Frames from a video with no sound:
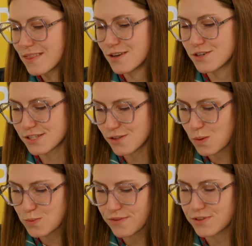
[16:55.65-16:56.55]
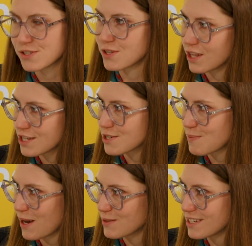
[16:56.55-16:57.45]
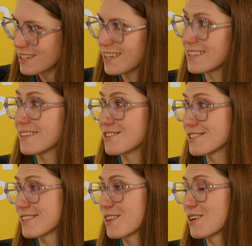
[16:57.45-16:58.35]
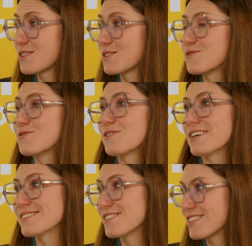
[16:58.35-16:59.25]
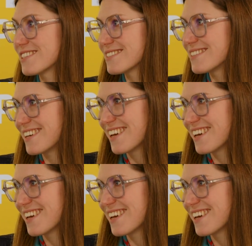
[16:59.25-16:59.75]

there is no previous knowledge about it, and there is a lot of uncertainty.